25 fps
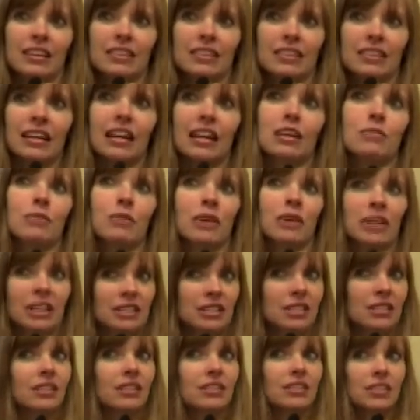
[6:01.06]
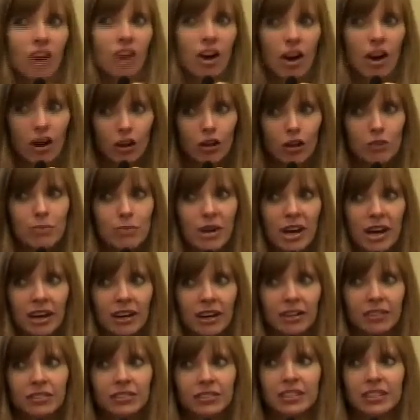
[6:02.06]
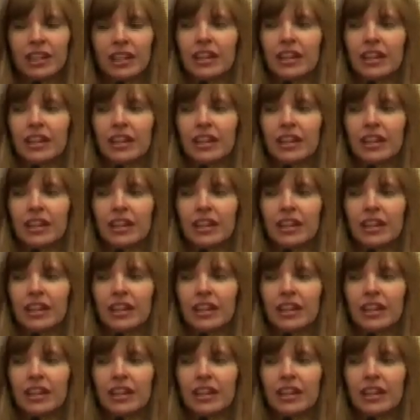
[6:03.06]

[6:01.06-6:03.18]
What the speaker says: that I wanted to talk about